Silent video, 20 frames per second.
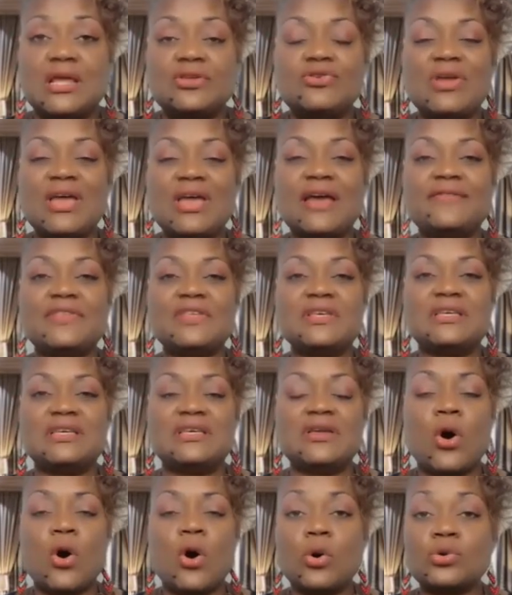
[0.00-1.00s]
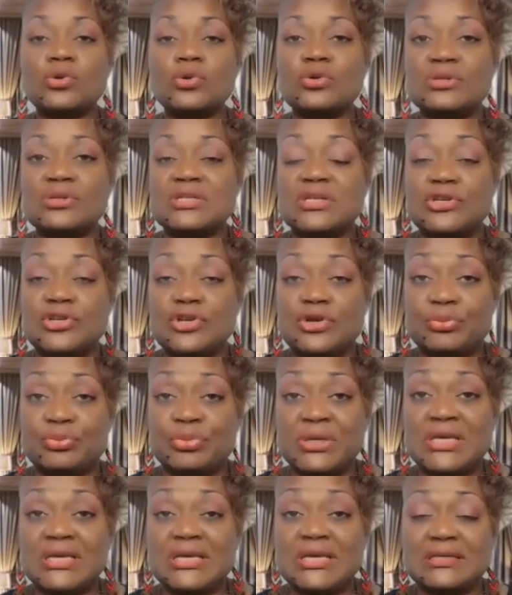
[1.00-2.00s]
You have to hold on to your
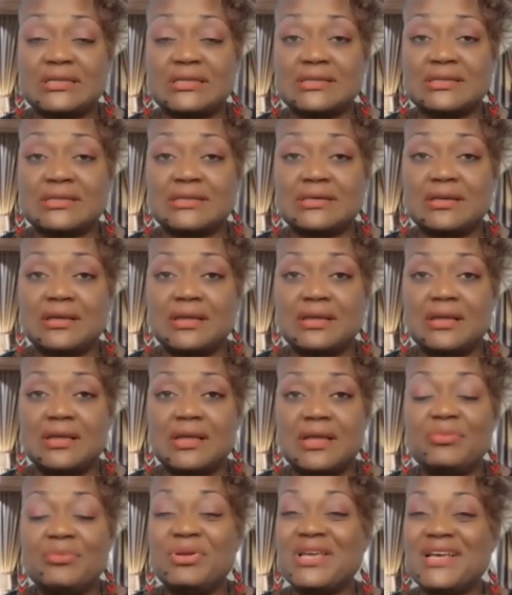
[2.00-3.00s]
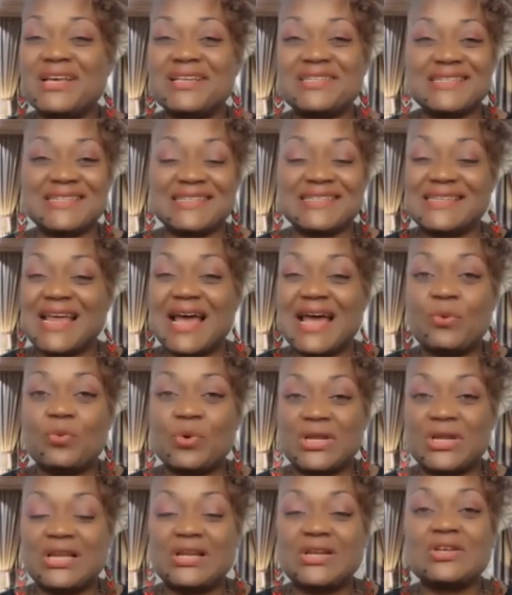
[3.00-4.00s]
peace, because it's not
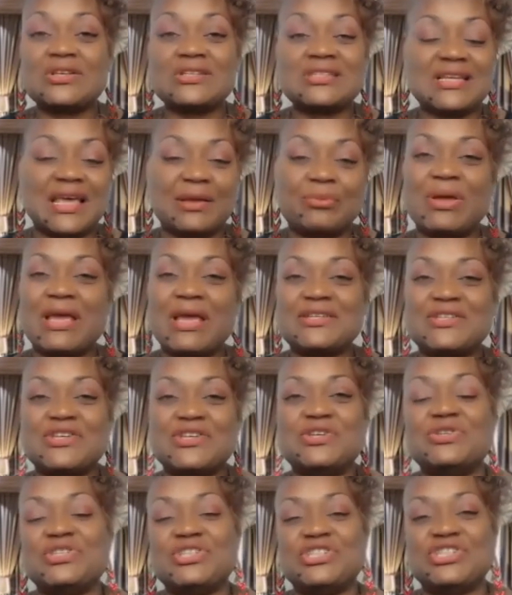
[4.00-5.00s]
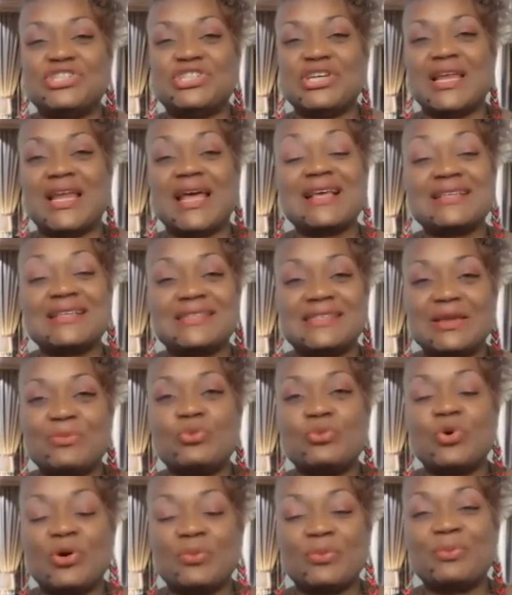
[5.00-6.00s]
what it looks like. Back to you, Tichet. I could say
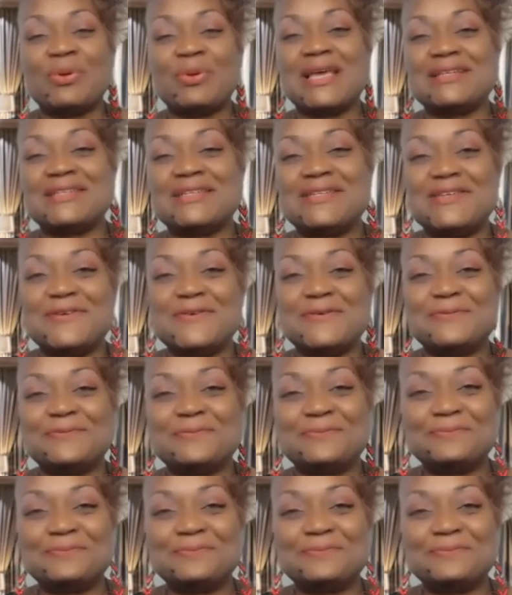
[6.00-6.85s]
more, but back to you.